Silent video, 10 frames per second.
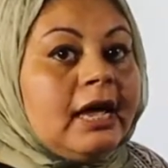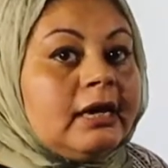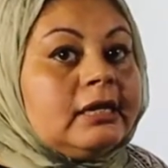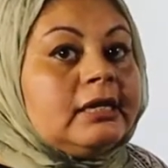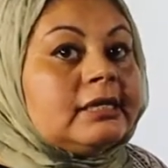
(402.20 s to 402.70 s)

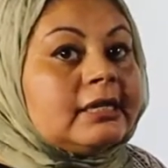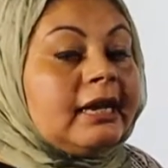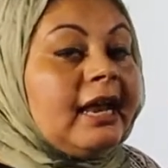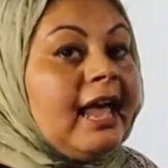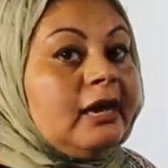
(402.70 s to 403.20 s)
then is
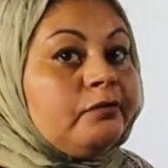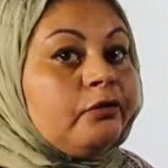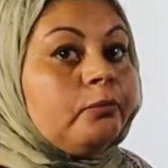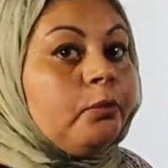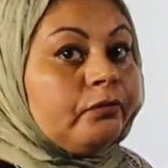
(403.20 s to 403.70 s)
an
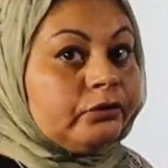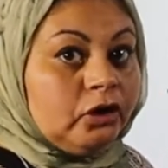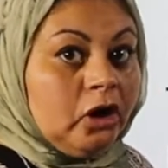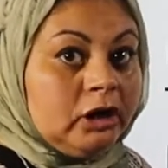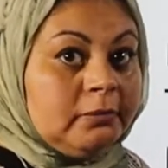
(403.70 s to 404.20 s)
adverb of
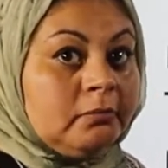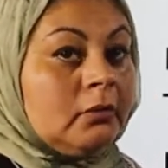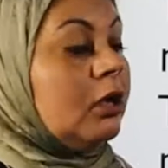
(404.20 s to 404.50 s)
time